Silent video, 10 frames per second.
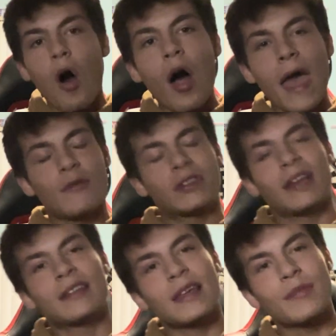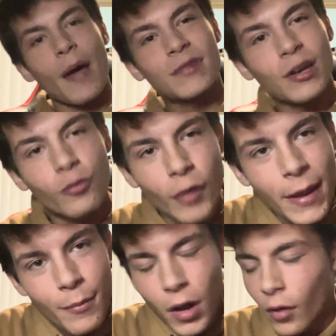everything at the same time. It's like a
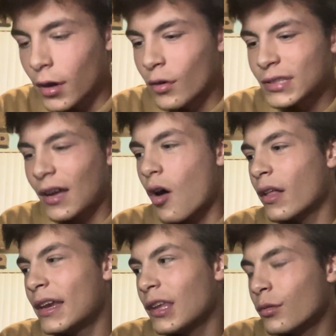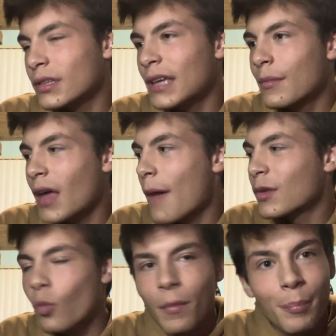rainbow, it's like all hitting you at the same time.
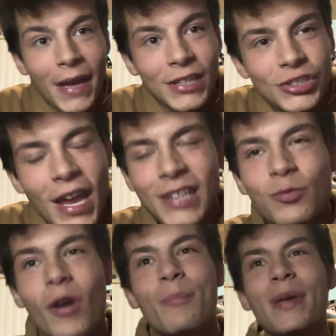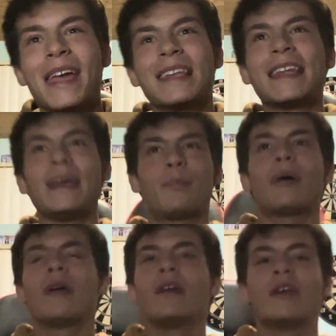It's one big chance, one big leap.
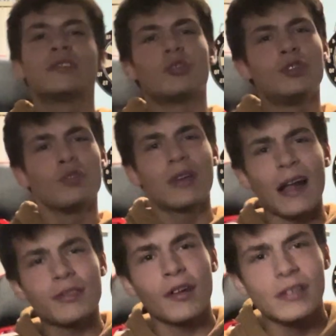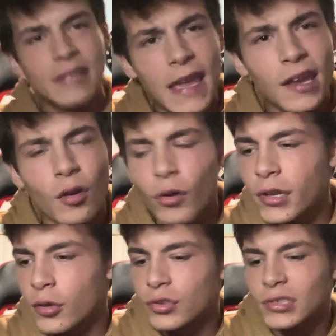So do you get out there and take it, or do
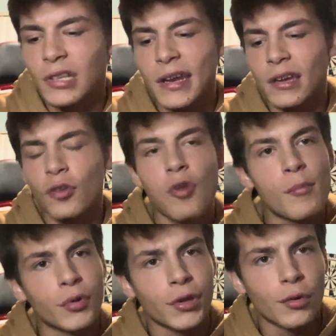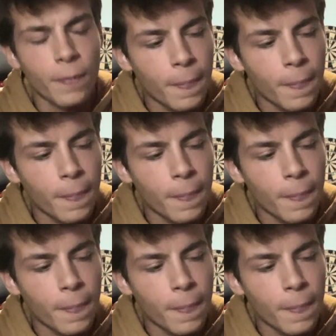you just let it crumble you?